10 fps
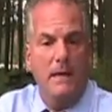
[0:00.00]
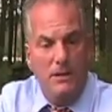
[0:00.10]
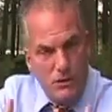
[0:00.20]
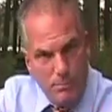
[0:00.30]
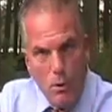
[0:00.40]

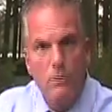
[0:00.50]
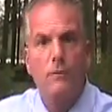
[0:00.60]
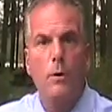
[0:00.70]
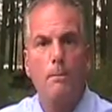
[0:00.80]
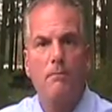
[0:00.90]
he spoke
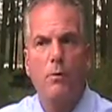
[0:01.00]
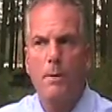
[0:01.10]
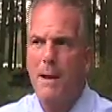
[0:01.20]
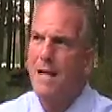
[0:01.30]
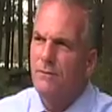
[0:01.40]

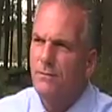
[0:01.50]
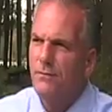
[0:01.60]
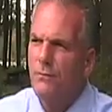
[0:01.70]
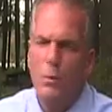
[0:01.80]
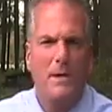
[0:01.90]
for about
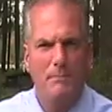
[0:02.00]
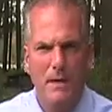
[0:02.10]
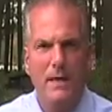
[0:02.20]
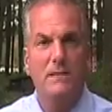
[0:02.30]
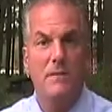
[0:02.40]
40
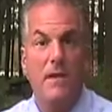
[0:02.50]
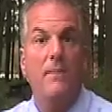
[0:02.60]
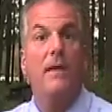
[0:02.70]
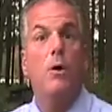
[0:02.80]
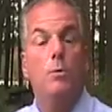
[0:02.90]
minutes, and
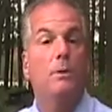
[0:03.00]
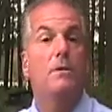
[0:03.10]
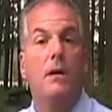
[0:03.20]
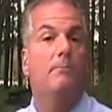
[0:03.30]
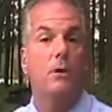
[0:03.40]
then they
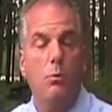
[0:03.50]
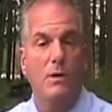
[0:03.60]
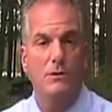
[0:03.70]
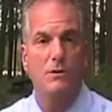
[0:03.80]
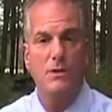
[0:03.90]
opened it up to
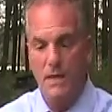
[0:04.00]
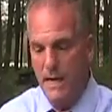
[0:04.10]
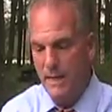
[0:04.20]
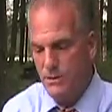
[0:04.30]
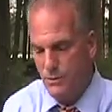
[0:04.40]
questions and
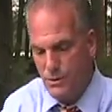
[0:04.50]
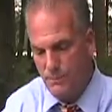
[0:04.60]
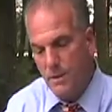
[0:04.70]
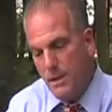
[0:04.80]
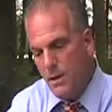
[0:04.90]
answers. And